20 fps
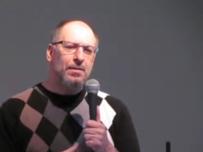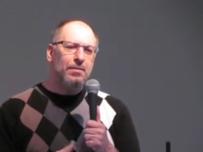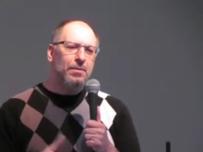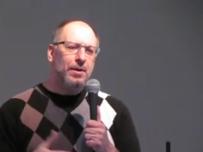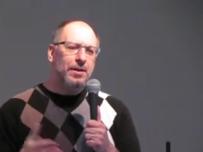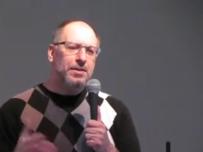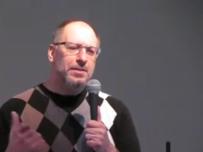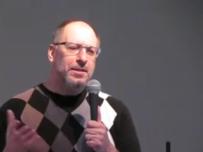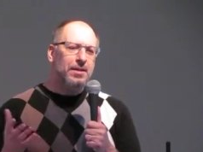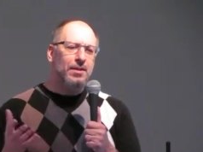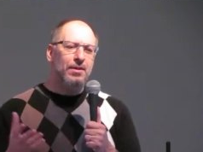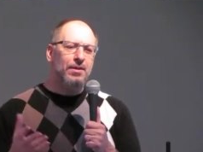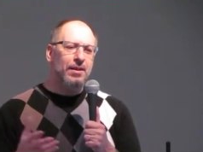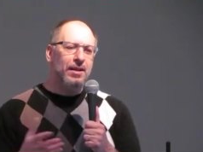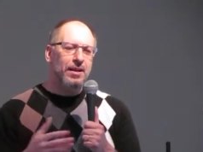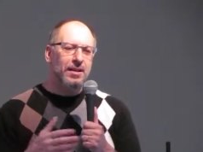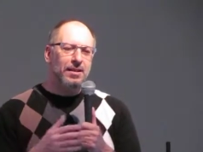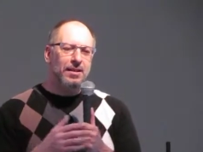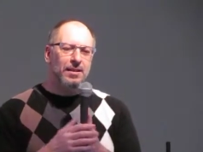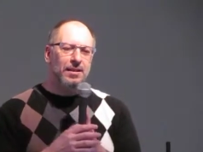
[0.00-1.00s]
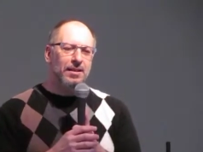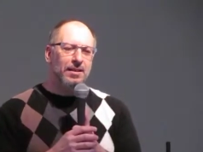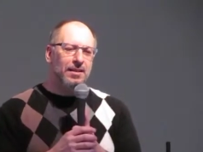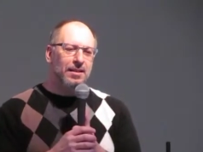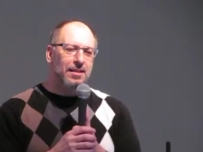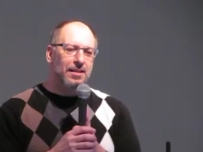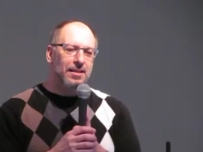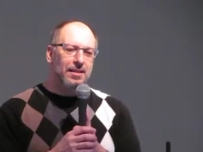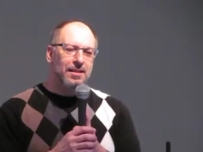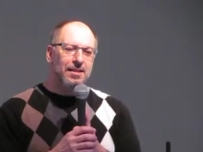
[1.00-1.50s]
don't know why I said all that. We were
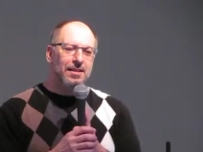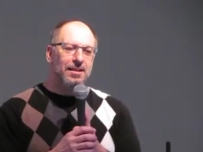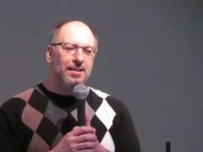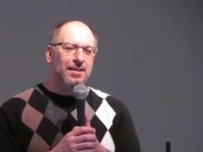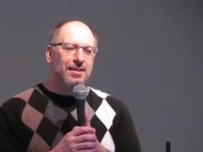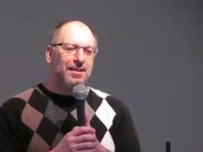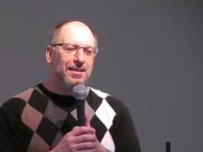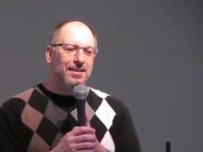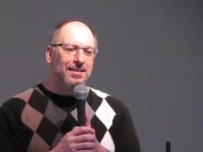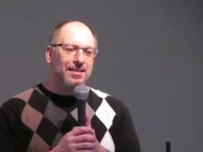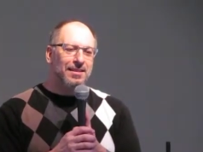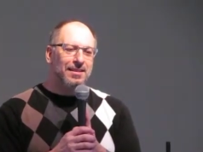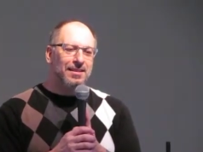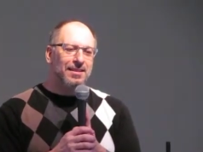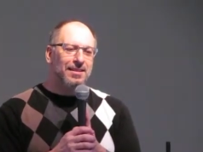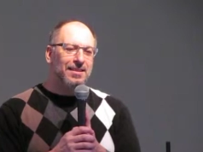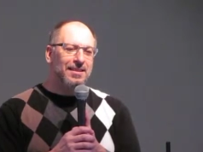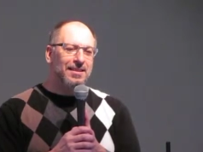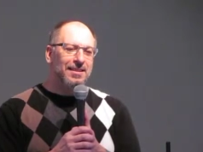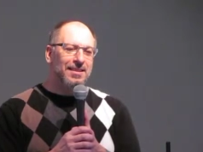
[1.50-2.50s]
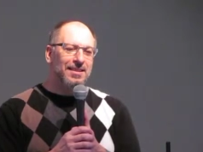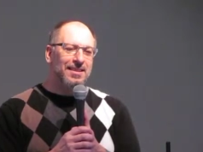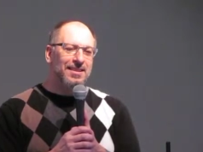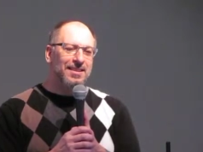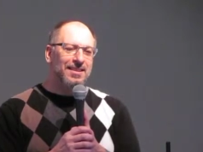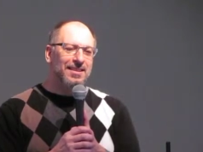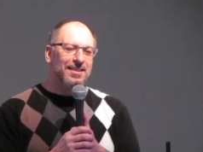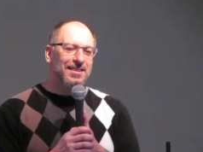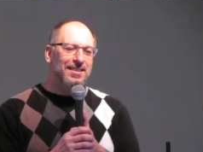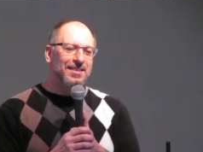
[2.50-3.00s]
talking about Jesus, and she
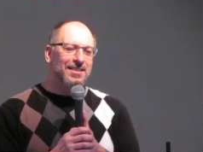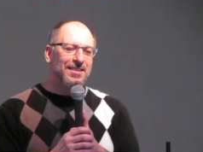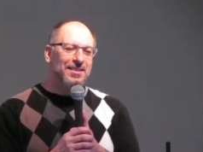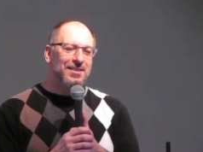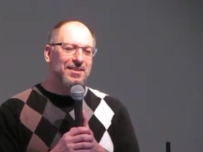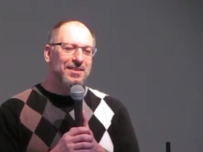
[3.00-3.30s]
cried